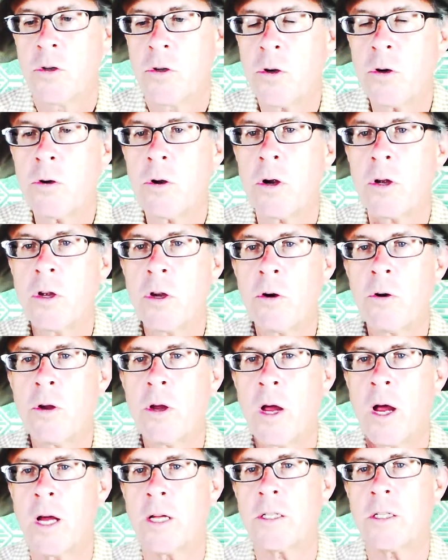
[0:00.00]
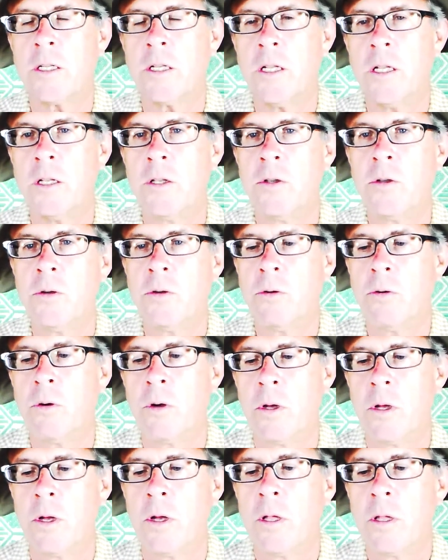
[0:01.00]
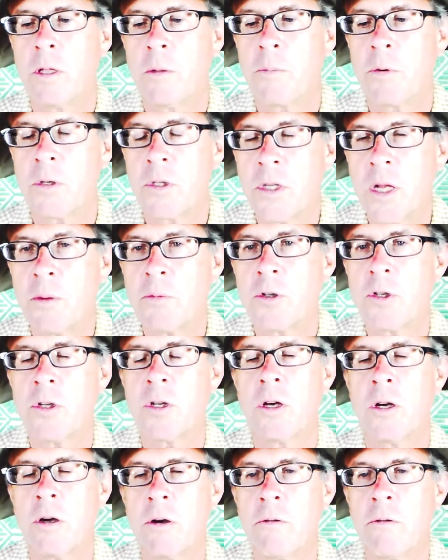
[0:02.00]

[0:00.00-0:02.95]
Turn our curiosity to the perception